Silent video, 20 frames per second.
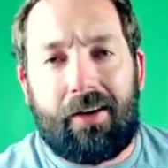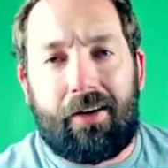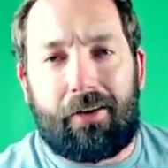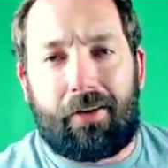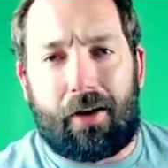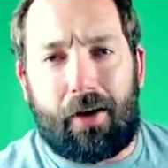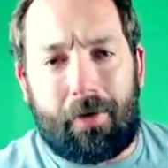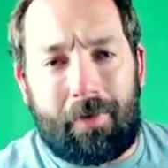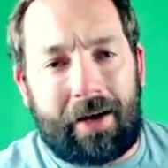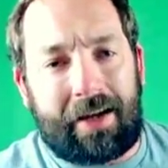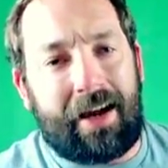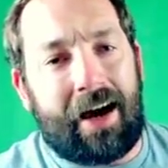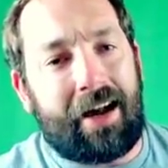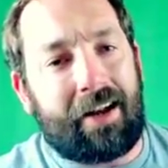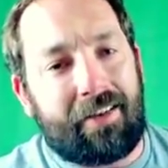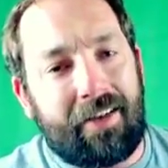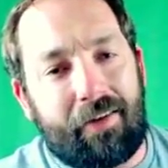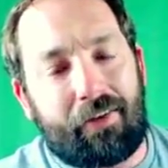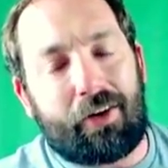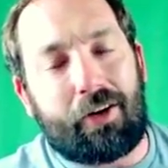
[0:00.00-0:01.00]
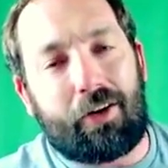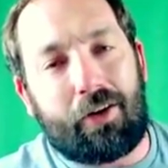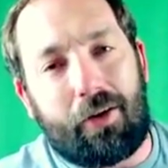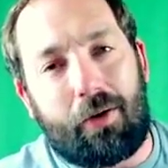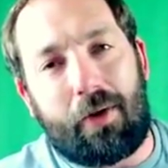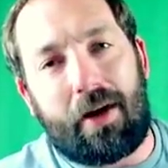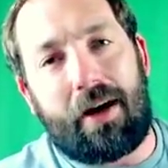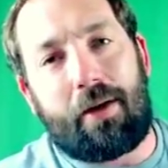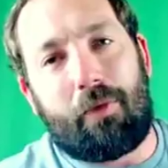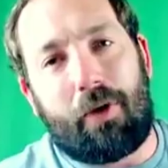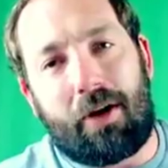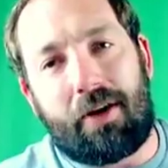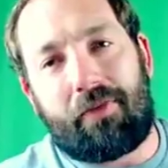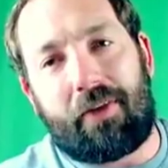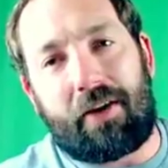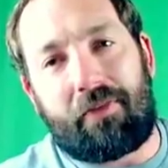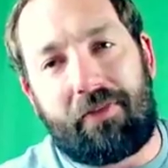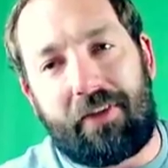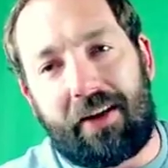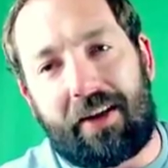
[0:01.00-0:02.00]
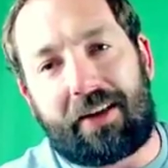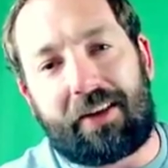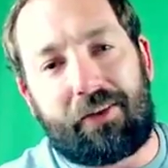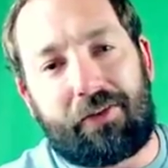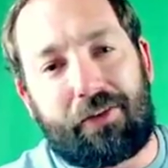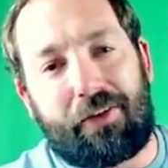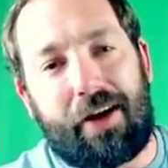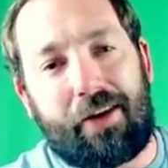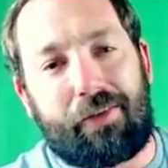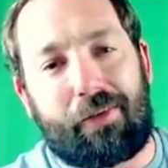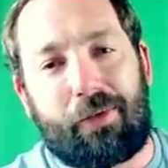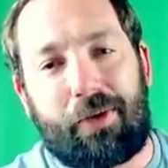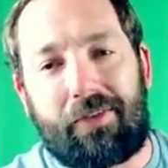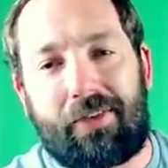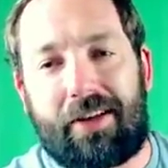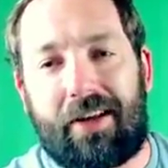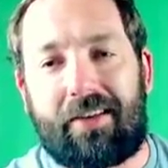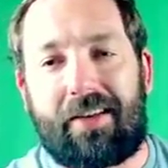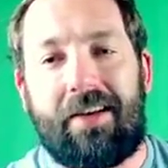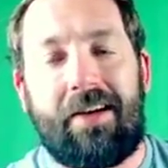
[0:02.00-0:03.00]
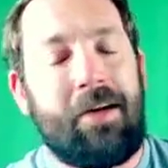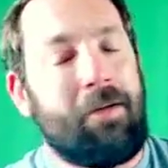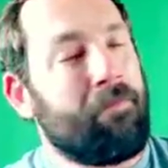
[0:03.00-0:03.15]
was like, oh my God, it's never gonna go away. What if I feel like this forever? What if it doesn't?